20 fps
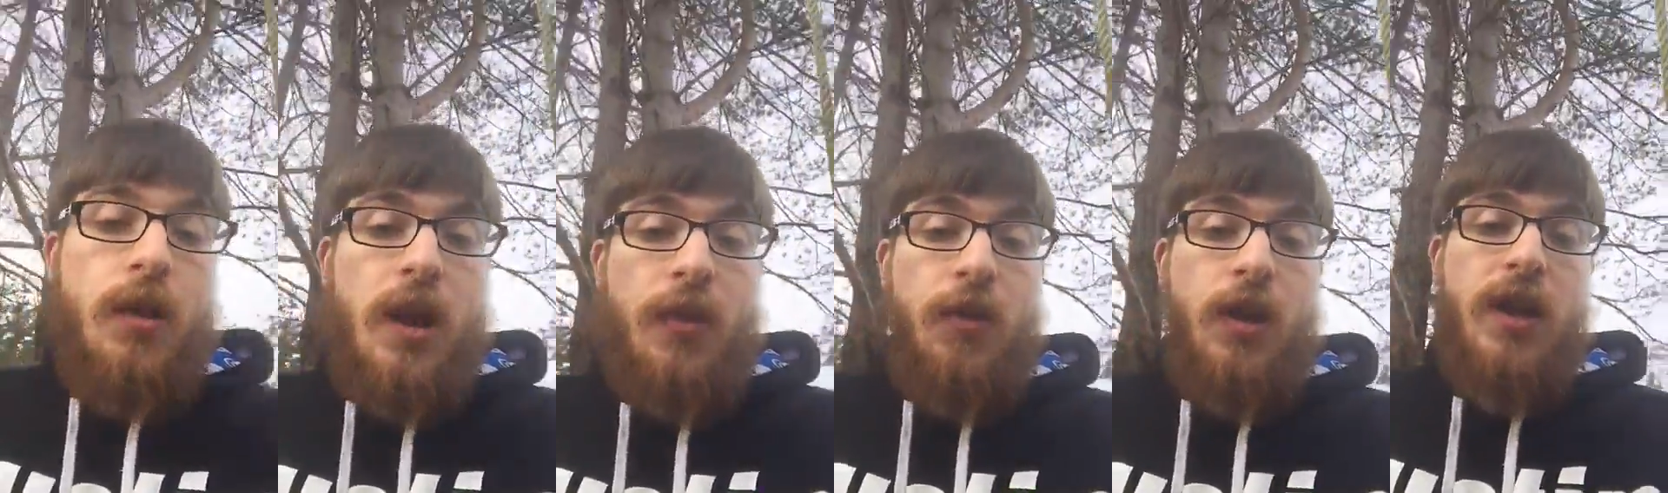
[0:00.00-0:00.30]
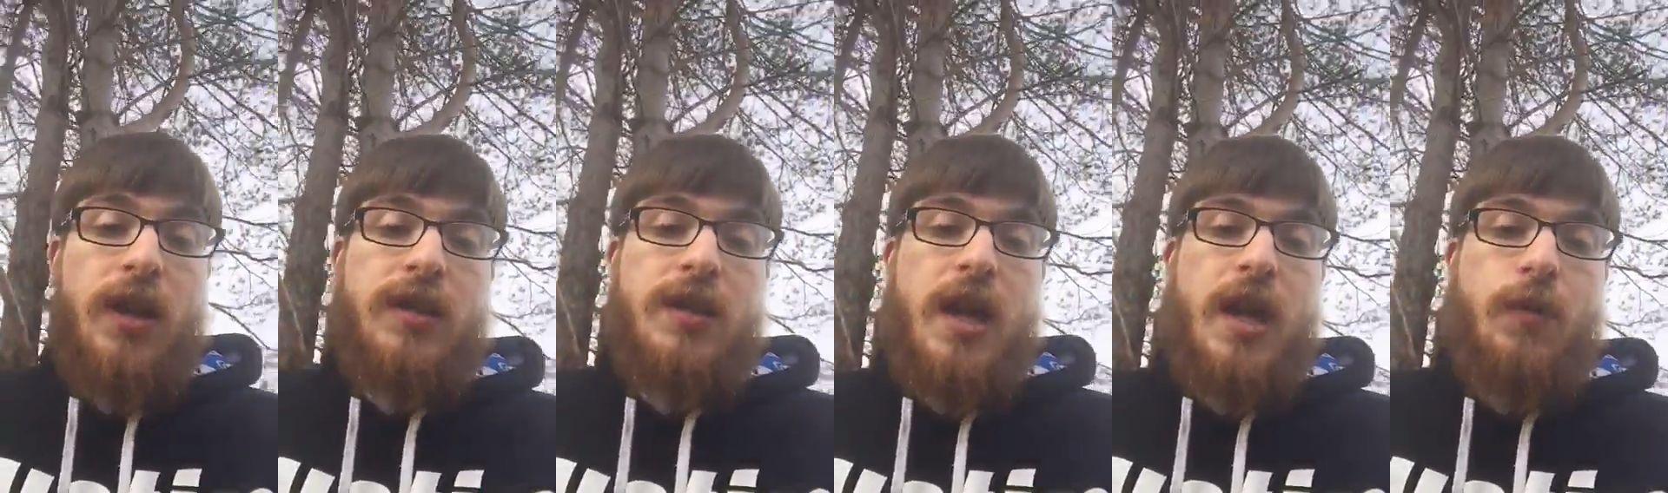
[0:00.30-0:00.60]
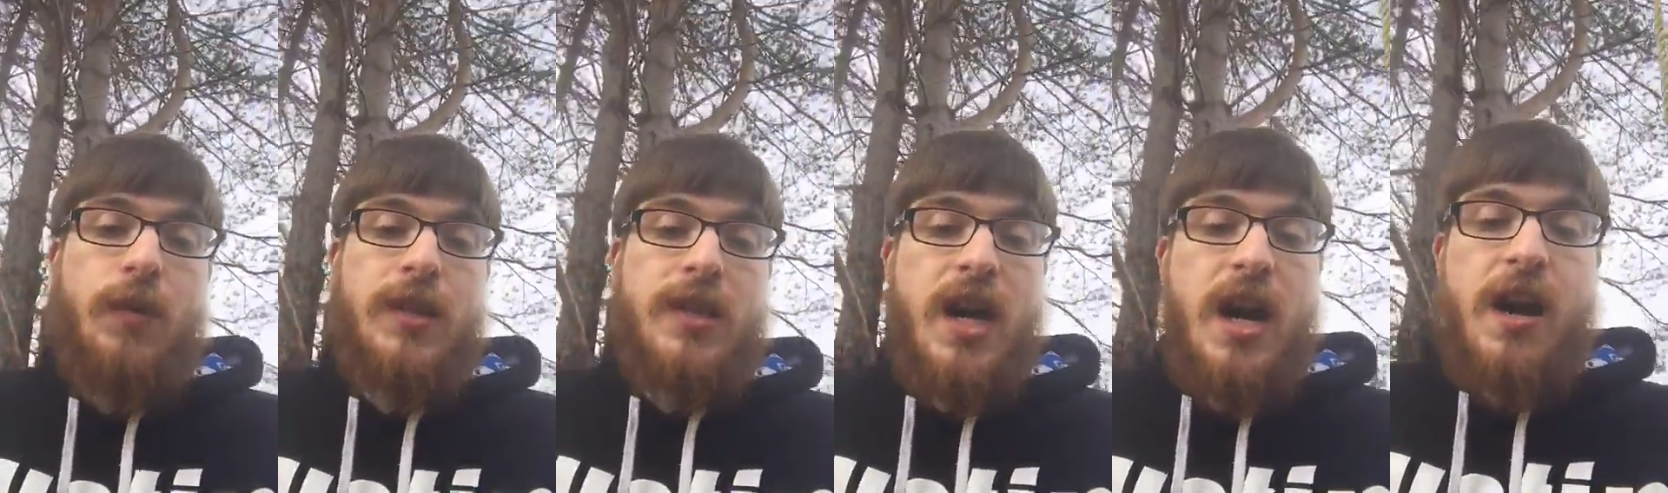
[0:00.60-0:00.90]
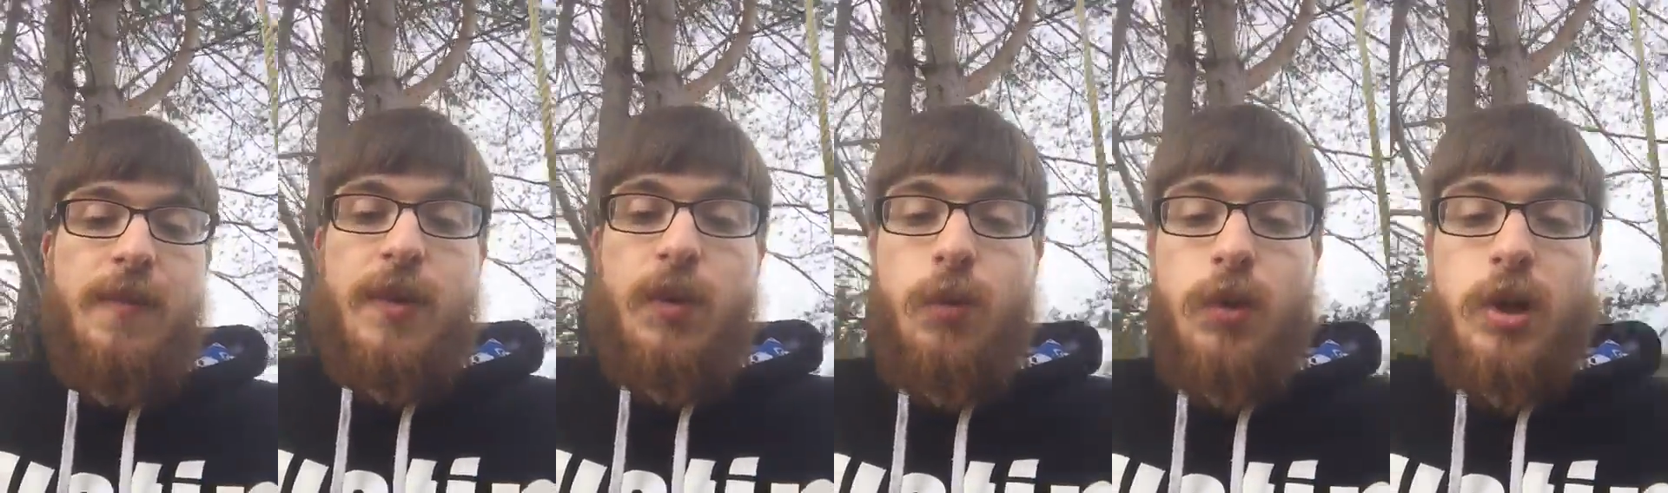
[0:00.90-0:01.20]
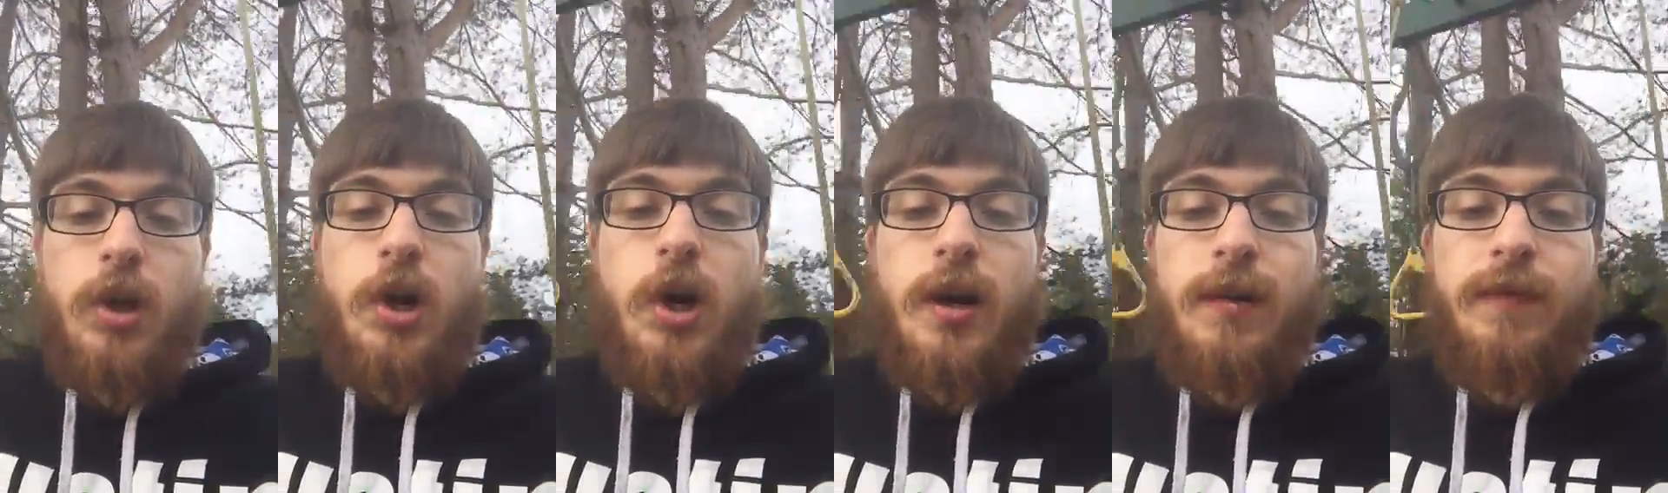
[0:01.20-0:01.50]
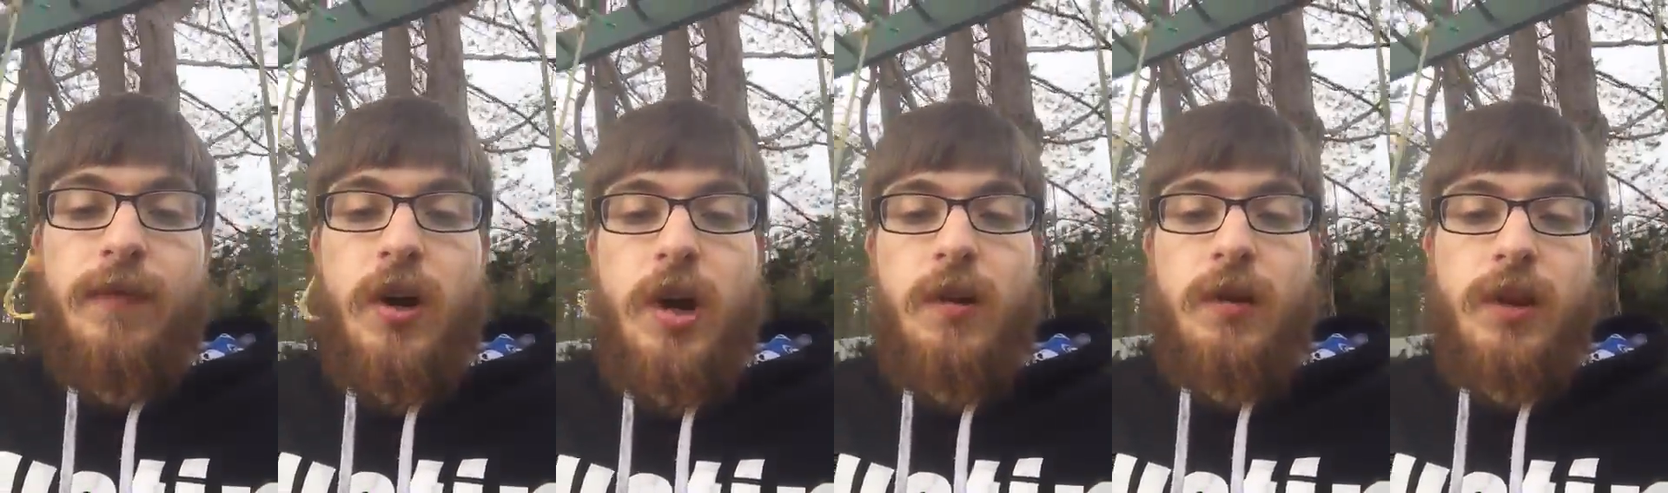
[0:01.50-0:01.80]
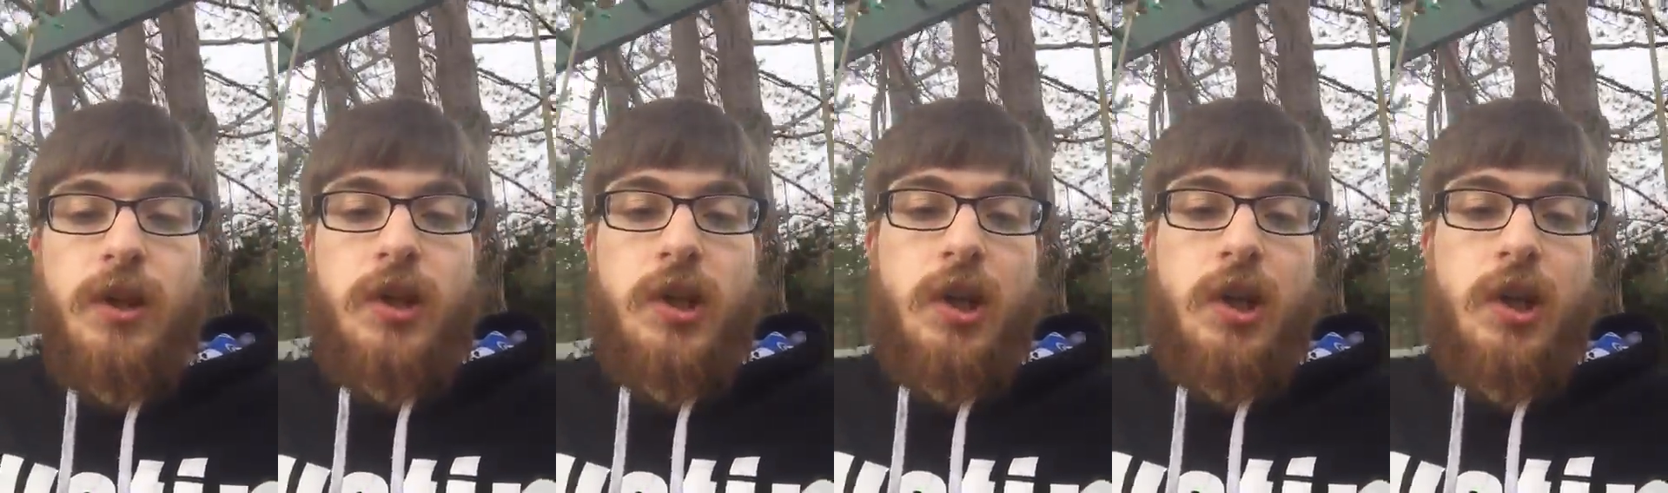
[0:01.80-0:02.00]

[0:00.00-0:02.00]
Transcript: I thought Hideo Itami would have gone far in the